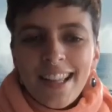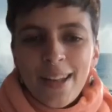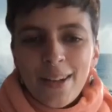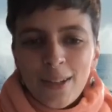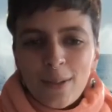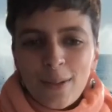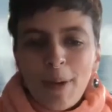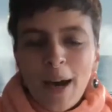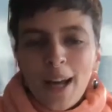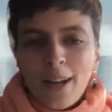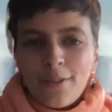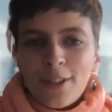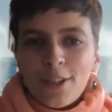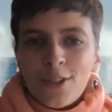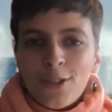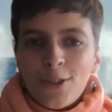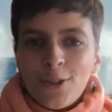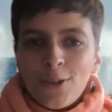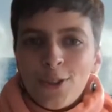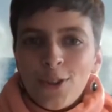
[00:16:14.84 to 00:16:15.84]
is part of it
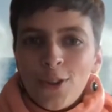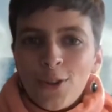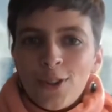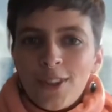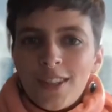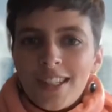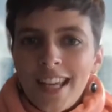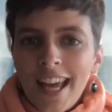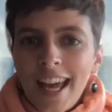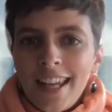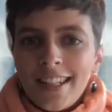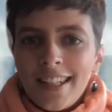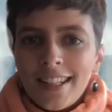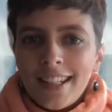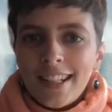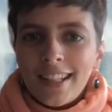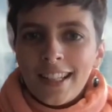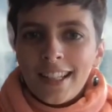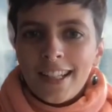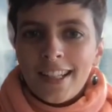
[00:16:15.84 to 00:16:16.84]
too. So those standard
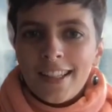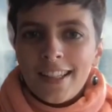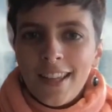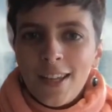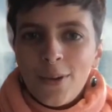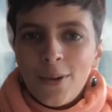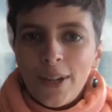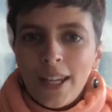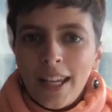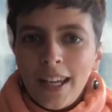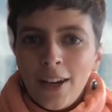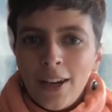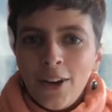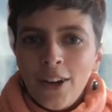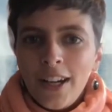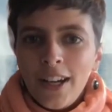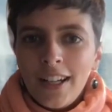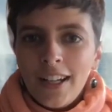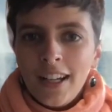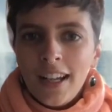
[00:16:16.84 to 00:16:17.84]
clicks that you're
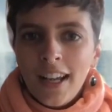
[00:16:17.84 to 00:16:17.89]
hearing